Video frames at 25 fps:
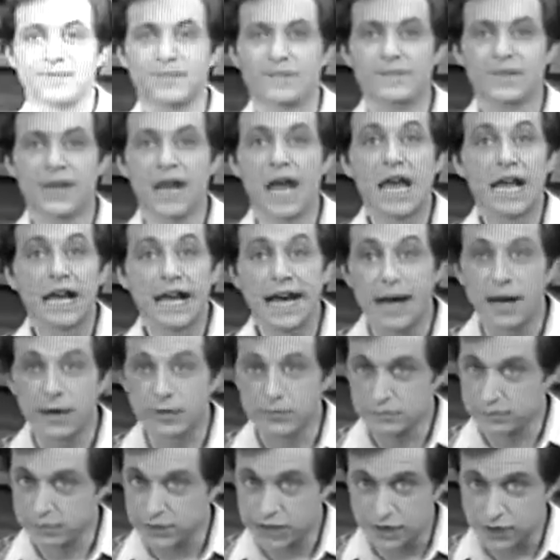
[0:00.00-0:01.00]
Now,
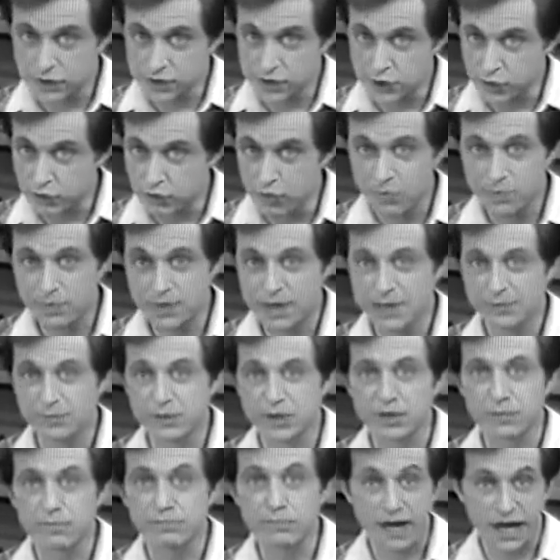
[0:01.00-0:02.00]
because you won't be able to
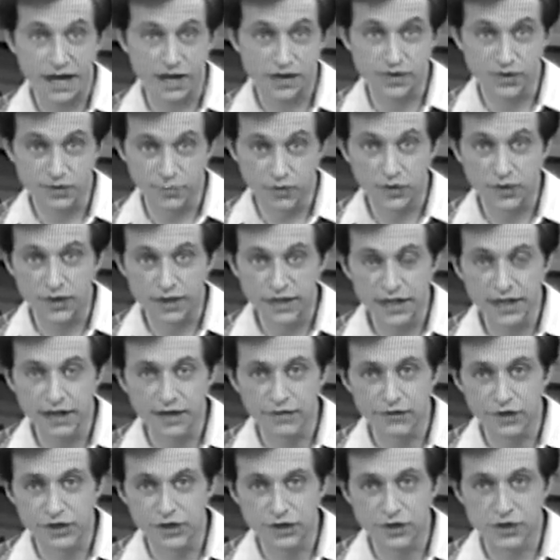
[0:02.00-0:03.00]
pass through the television
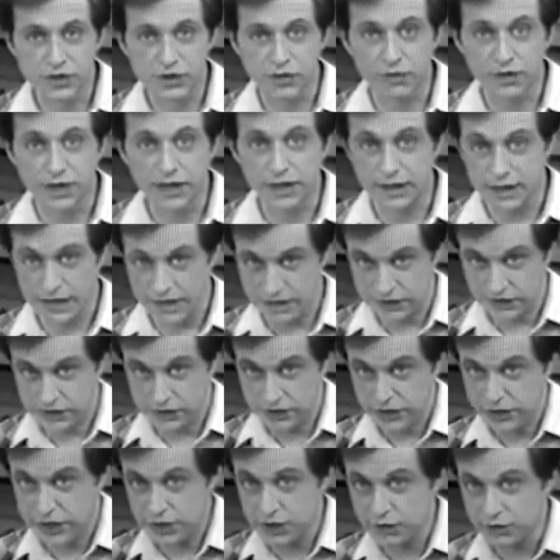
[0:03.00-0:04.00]
screen and sit here
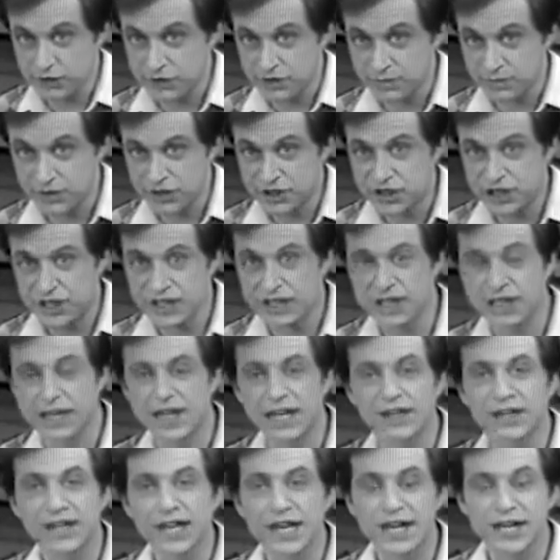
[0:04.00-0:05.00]
at the machine to get the
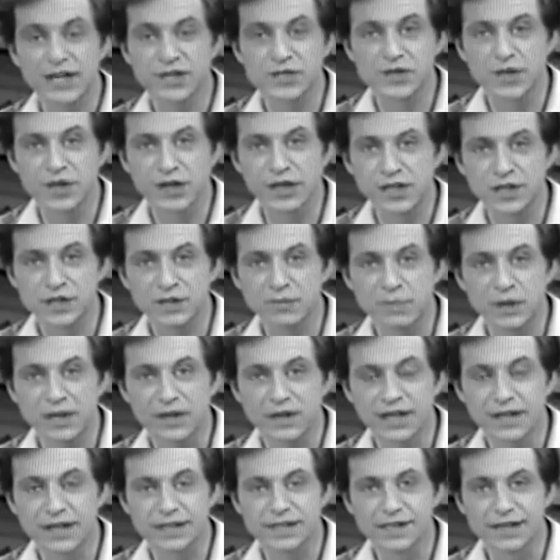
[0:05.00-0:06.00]
hands-on experience,
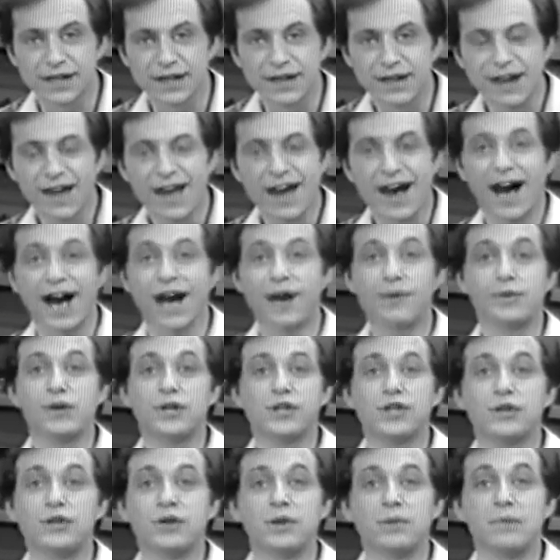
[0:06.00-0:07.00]
I want you to
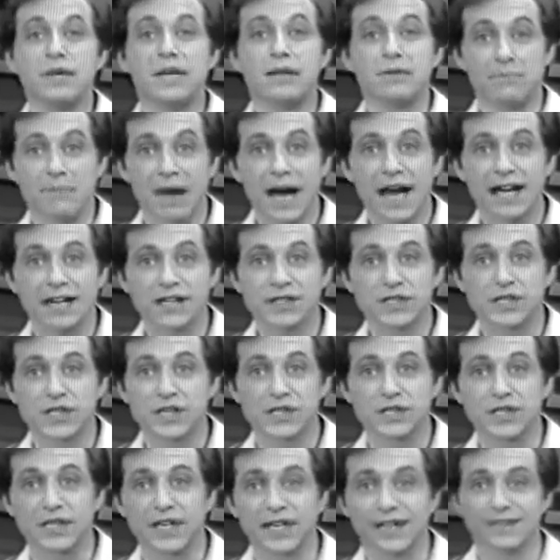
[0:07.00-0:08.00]
meet my assistant,
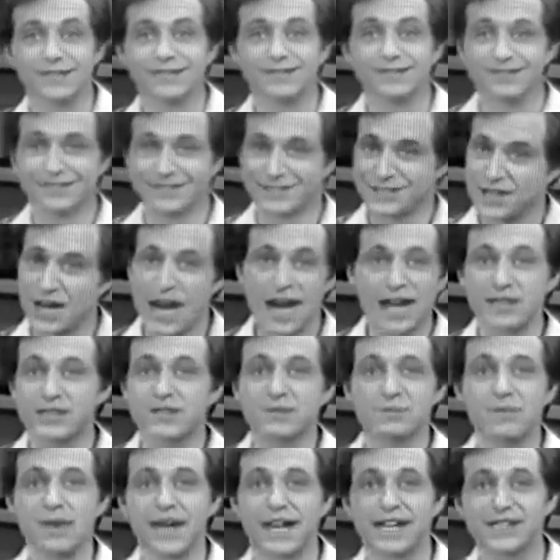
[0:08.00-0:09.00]
Das
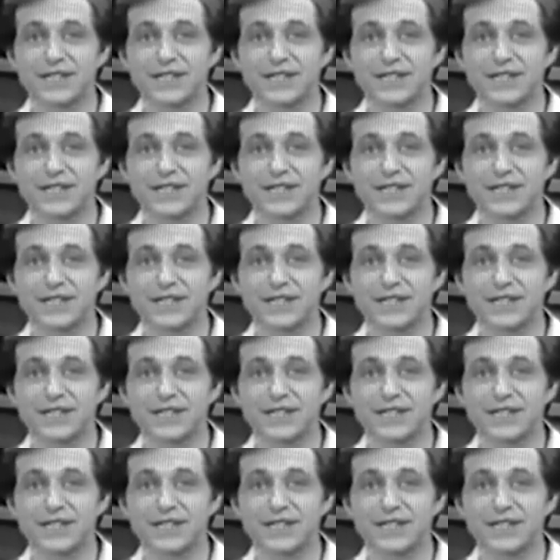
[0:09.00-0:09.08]
Mitz.